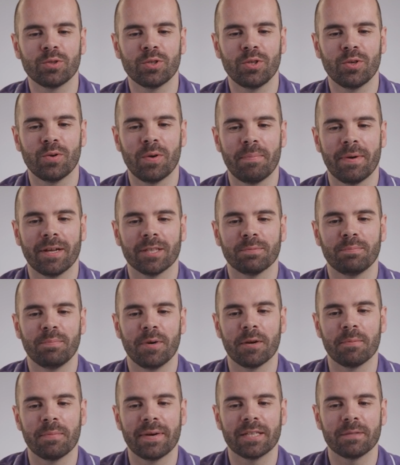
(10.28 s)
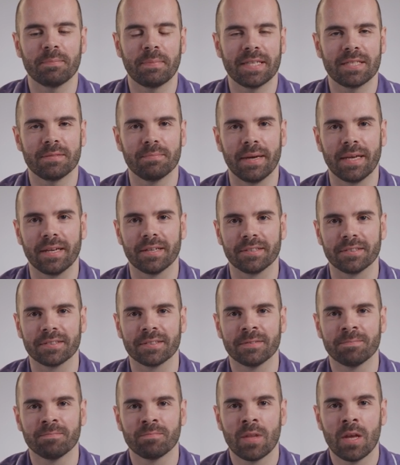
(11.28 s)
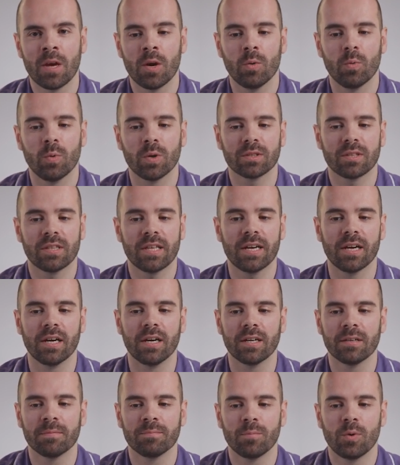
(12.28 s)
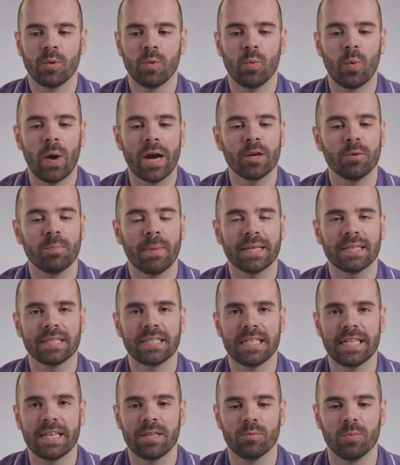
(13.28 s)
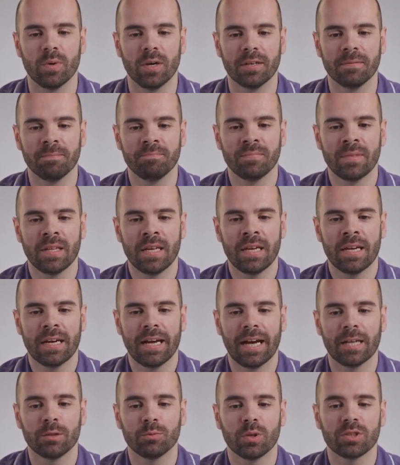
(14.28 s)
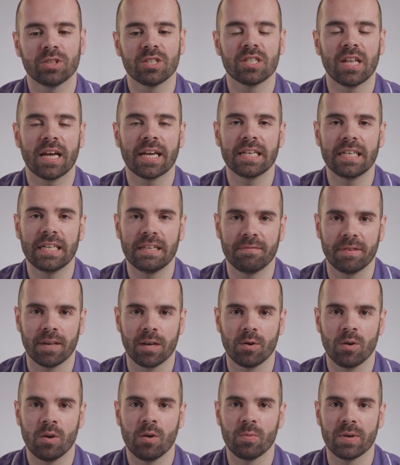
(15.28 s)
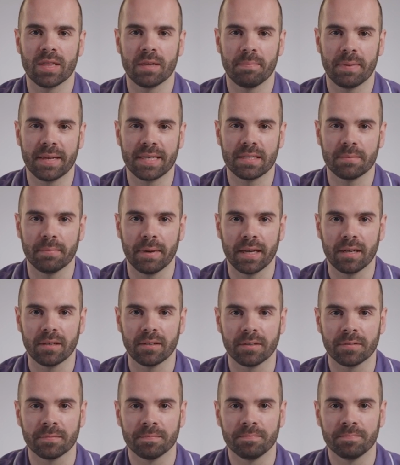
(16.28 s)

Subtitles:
to you about permanent pacemakers, what they are, why you might need one, and what it's like living with a pacemaker.